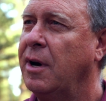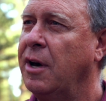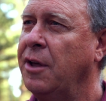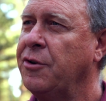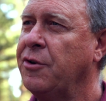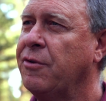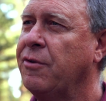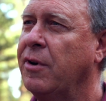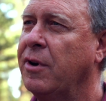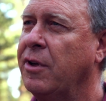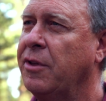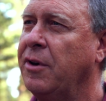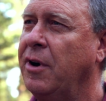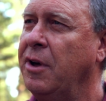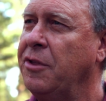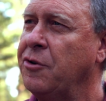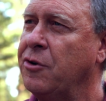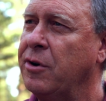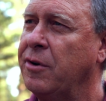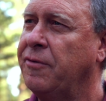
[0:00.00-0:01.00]

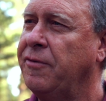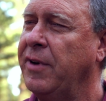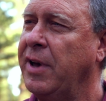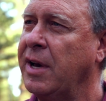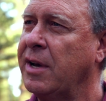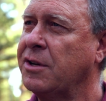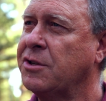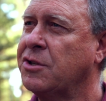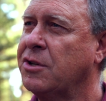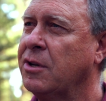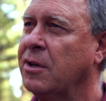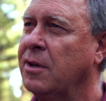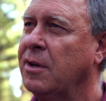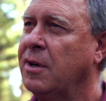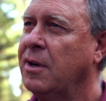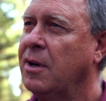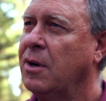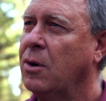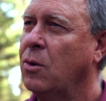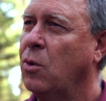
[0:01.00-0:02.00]
other effects
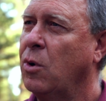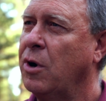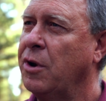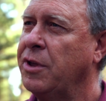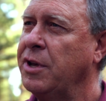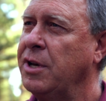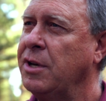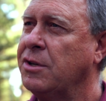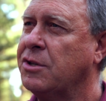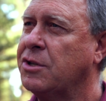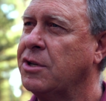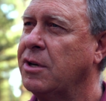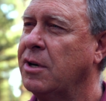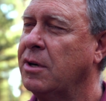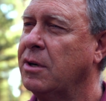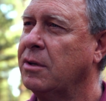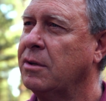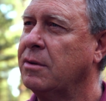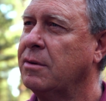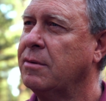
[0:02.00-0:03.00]
where these
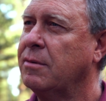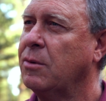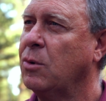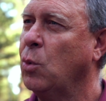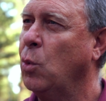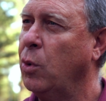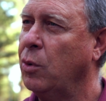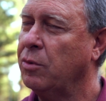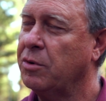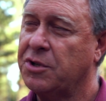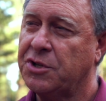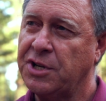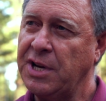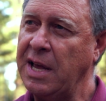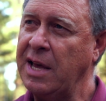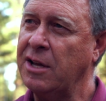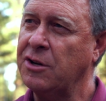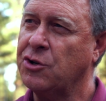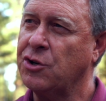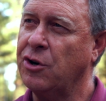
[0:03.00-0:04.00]

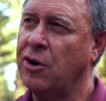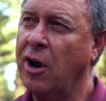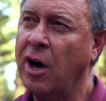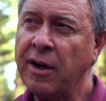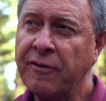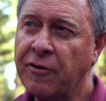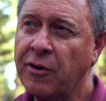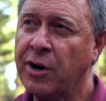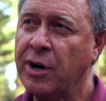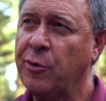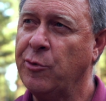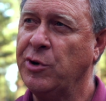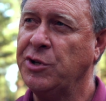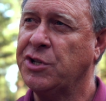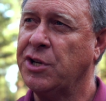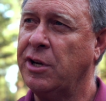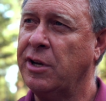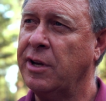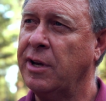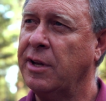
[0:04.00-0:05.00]
stands are not very
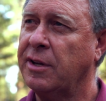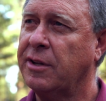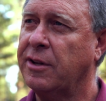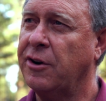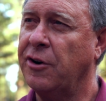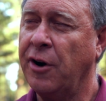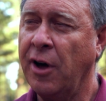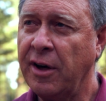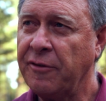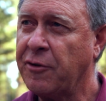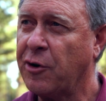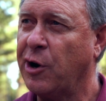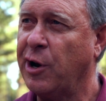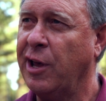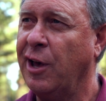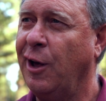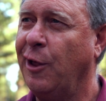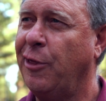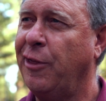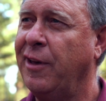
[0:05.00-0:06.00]
resilient, they're not
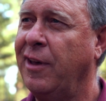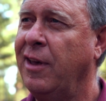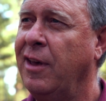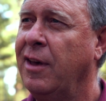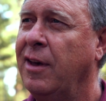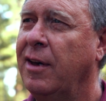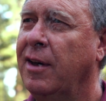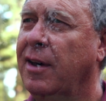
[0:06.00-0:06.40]
very healthy,